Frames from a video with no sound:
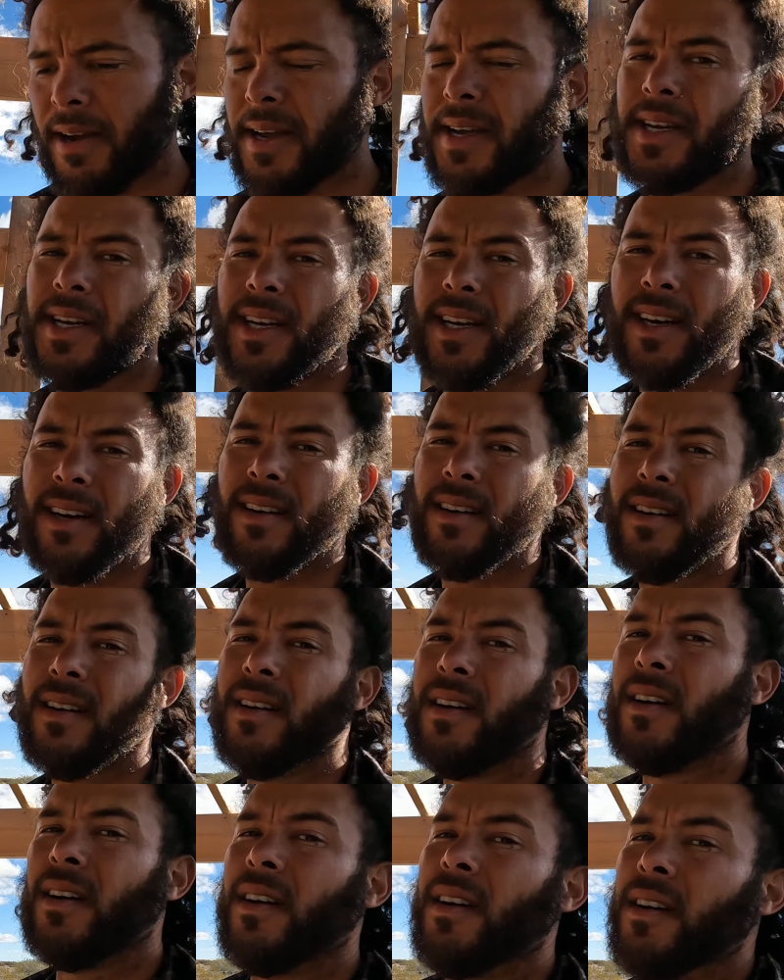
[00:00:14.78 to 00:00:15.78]
right here.
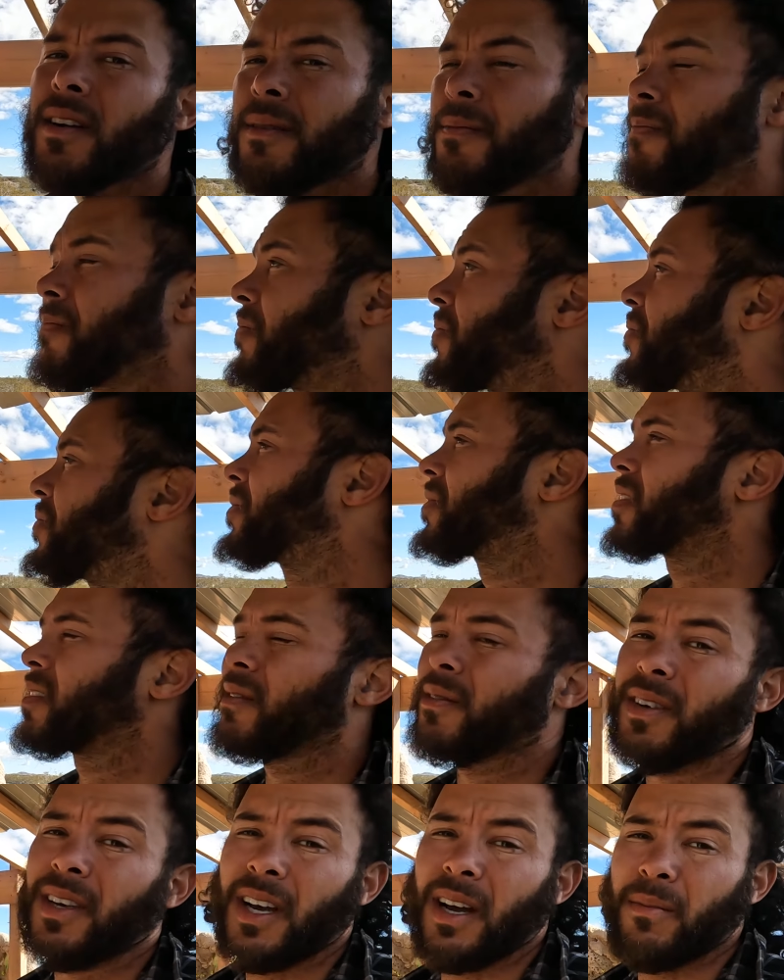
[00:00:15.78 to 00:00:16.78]

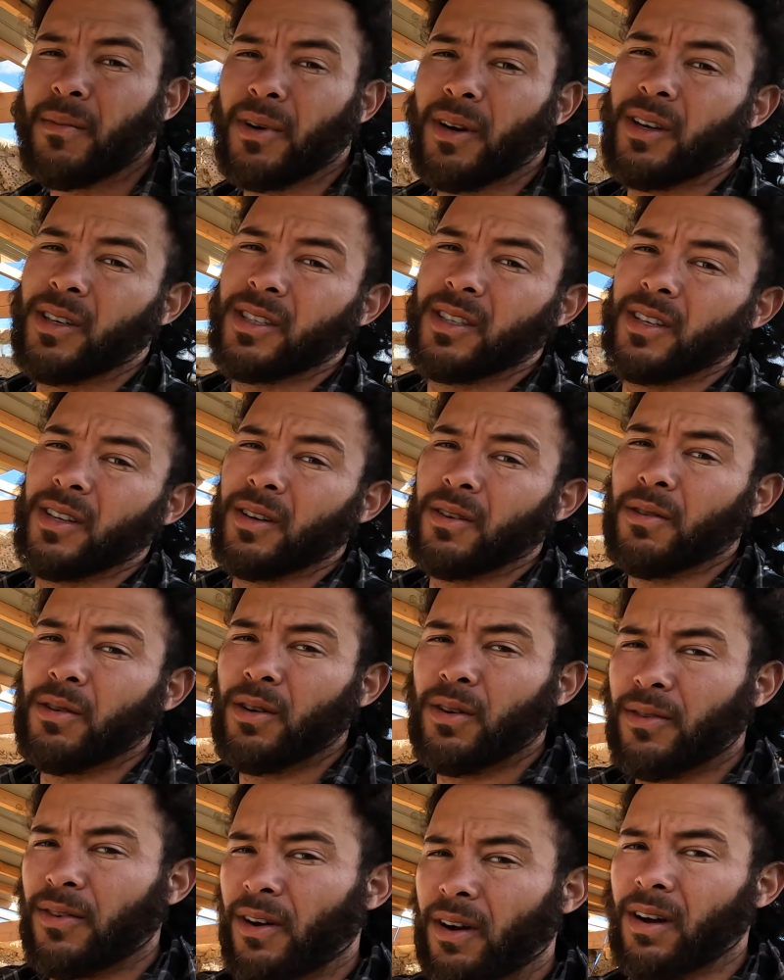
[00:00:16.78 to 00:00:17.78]
We got most of the
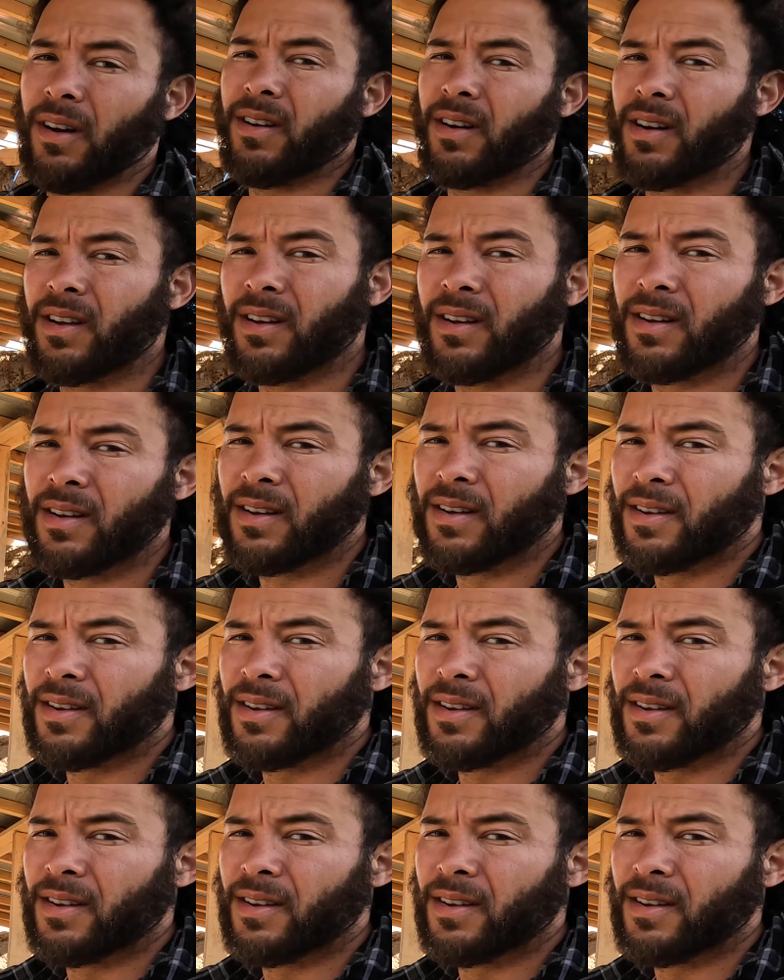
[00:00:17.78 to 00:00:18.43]
roof on.